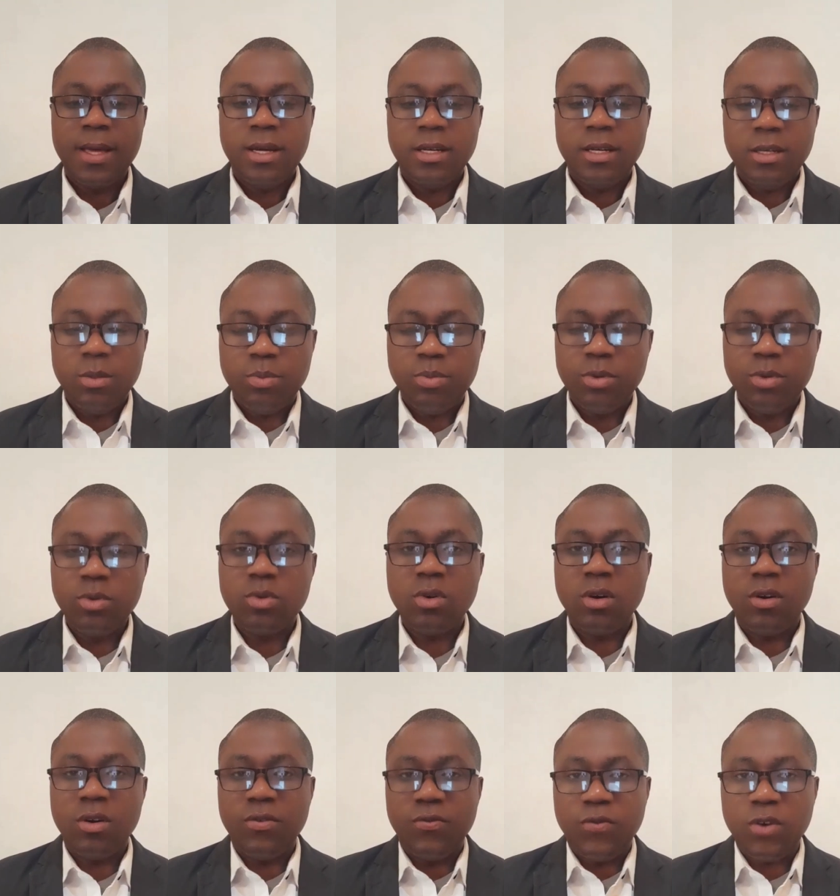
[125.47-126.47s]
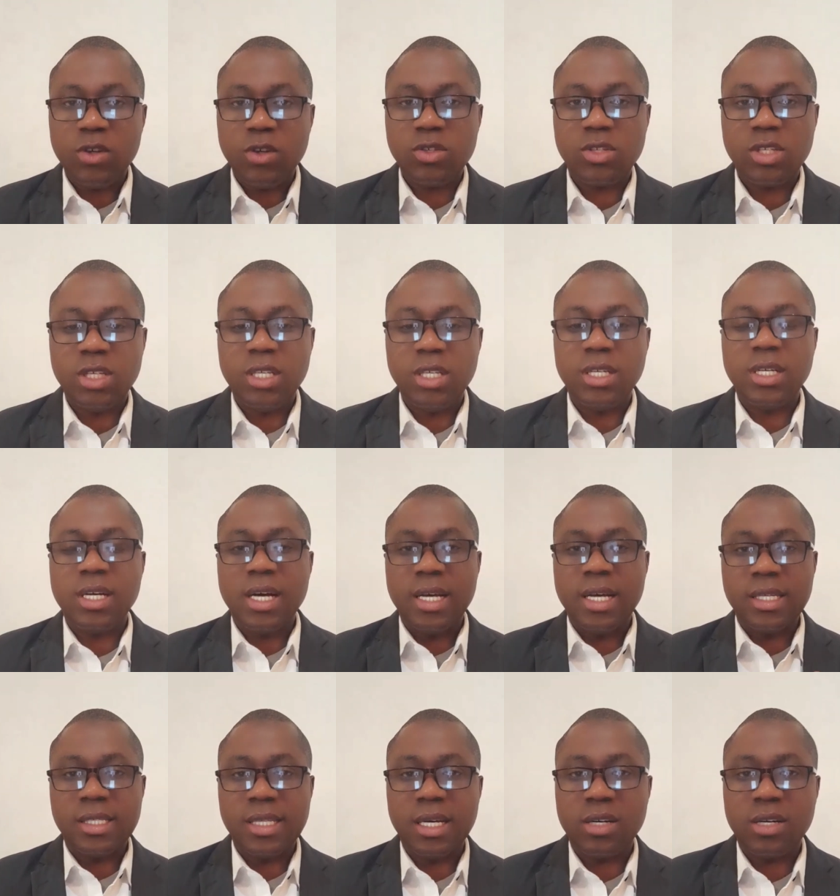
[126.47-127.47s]
The book of first king and
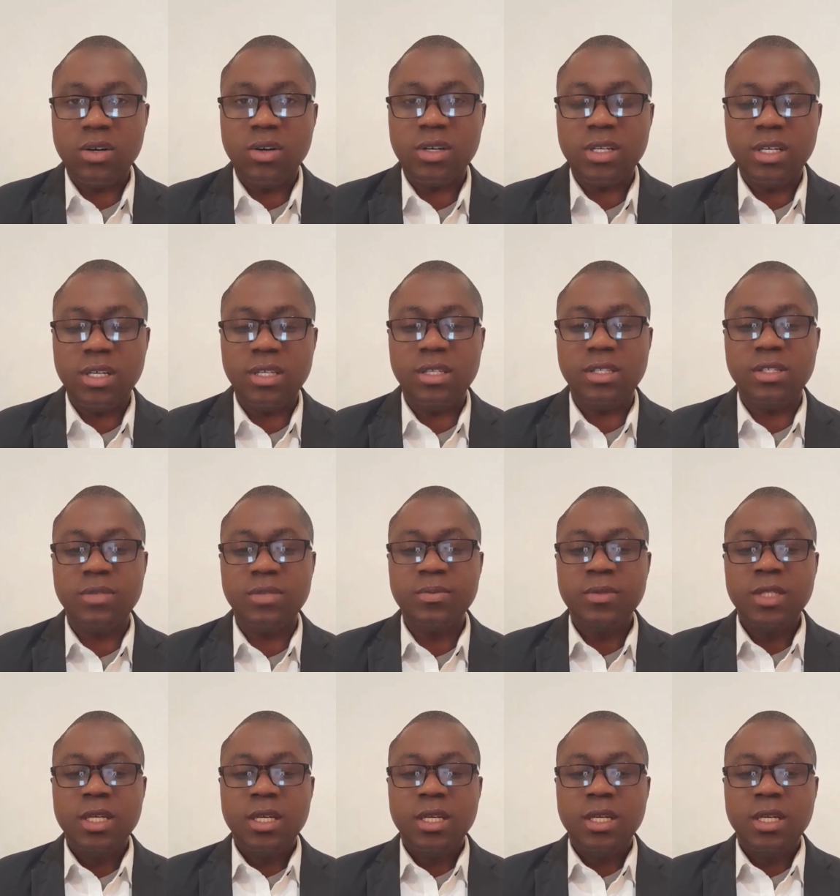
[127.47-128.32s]
second kings